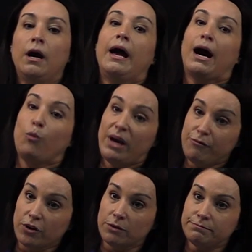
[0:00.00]

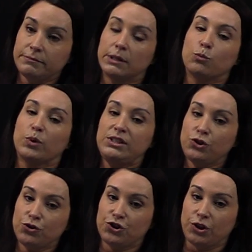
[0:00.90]
However,
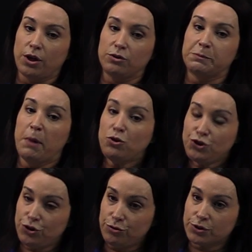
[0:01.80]
research shows most
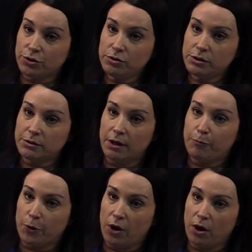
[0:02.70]
users of
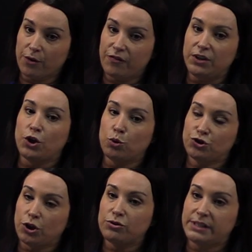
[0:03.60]
pornography don't
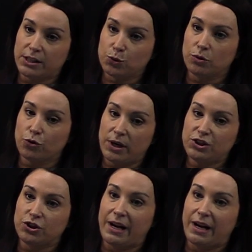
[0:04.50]
show sexual aggression.